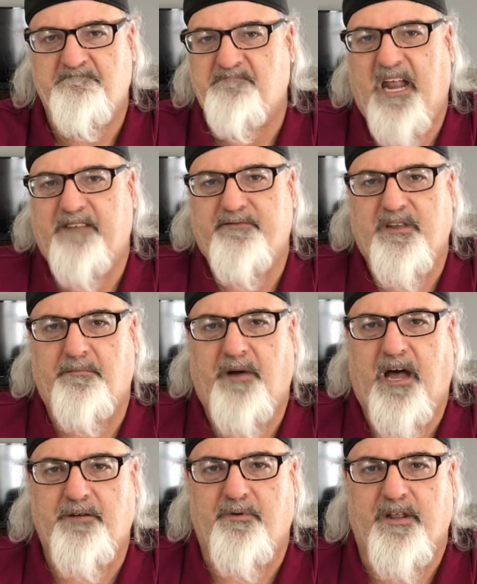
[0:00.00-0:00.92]
Not even going to
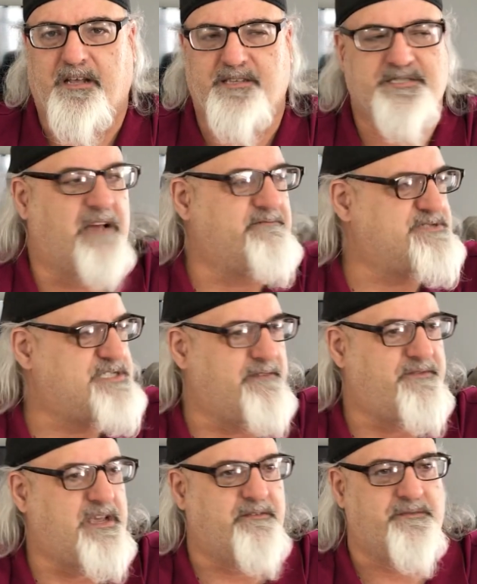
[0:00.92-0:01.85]
bother with it because obviously
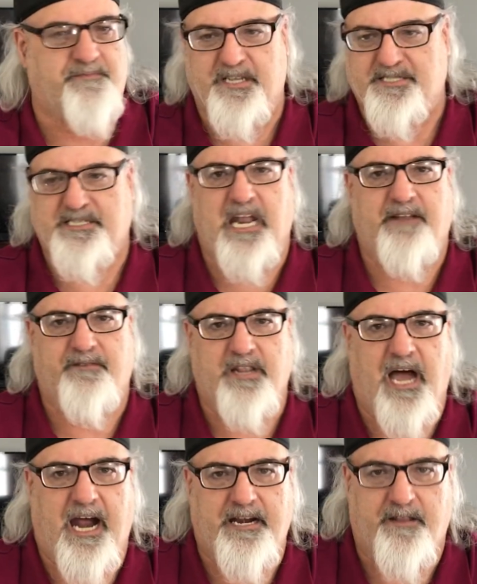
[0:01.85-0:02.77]
if you have this kind of a
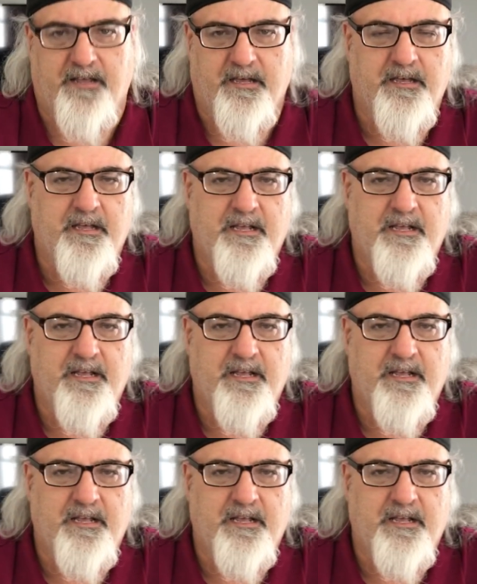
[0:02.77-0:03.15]
line on a